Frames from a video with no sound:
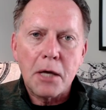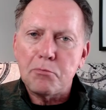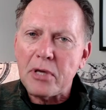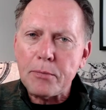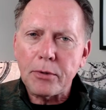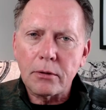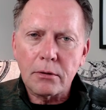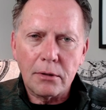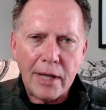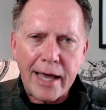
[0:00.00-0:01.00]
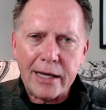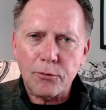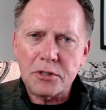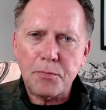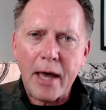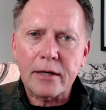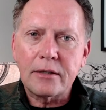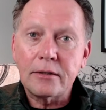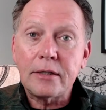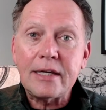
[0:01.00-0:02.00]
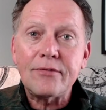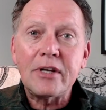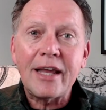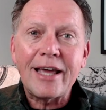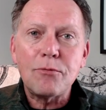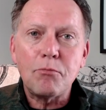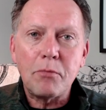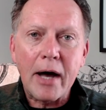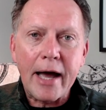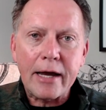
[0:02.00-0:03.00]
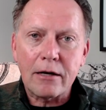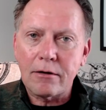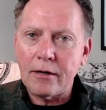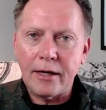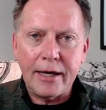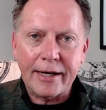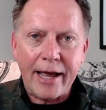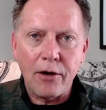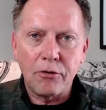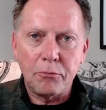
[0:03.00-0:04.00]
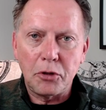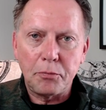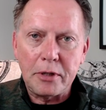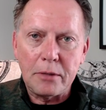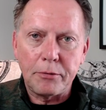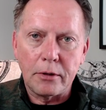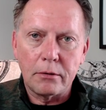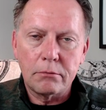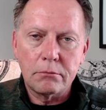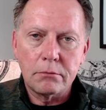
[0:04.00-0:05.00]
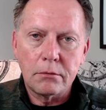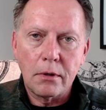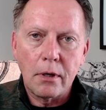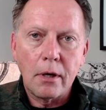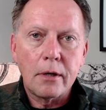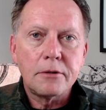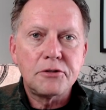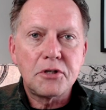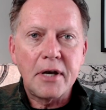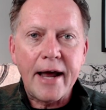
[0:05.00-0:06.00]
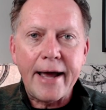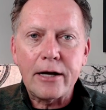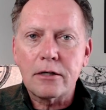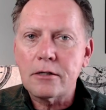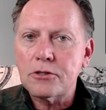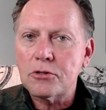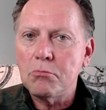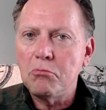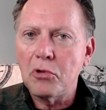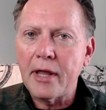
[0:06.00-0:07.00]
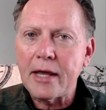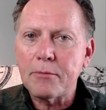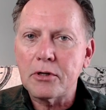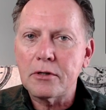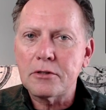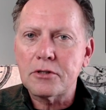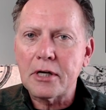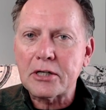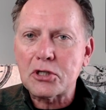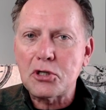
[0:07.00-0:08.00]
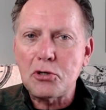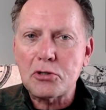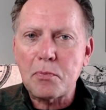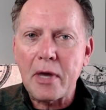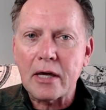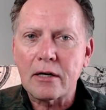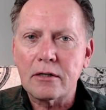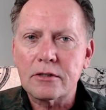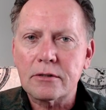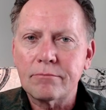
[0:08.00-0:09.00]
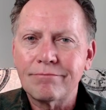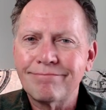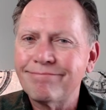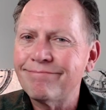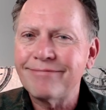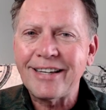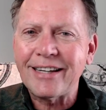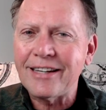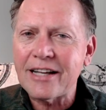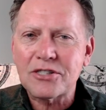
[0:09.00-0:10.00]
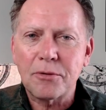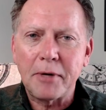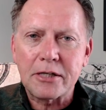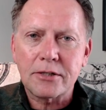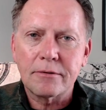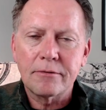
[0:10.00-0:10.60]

People like, respect, and even admire accountable people. Deniers, blamers, excuse makers, not so much.